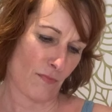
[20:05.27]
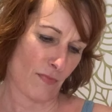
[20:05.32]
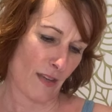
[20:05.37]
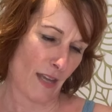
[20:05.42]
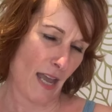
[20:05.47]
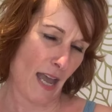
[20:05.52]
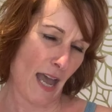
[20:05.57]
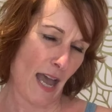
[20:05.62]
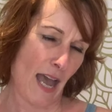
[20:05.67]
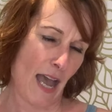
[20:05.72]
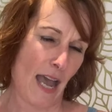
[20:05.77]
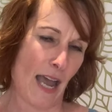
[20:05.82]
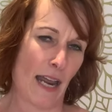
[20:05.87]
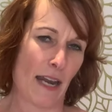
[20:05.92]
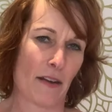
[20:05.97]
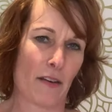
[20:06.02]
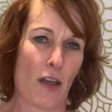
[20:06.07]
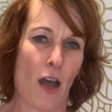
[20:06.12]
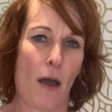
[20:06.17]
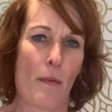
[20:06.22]

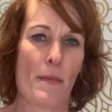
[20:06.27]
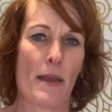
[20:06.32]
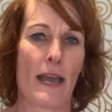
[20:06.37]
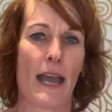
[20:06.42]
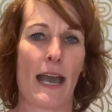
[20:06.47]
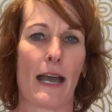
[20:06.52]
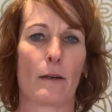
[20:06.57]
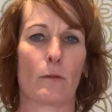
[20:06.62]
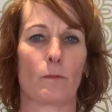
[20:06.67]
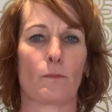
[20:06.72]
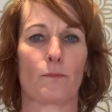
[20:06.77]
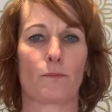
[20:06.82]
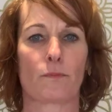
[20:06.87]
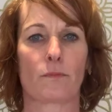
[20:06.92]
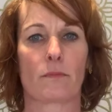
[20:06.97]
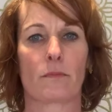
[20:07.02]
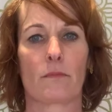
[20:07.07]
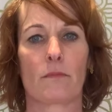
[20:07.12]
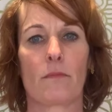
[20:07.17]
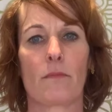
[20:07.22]
And coming out.
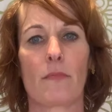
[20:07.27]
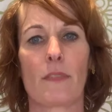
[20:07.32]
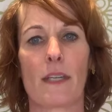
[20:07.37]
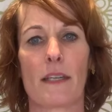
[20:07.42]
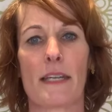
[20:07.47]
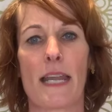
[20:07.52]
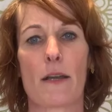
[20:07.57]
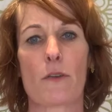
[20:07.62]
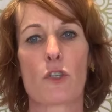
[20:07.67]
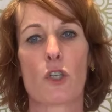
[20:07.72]
Now,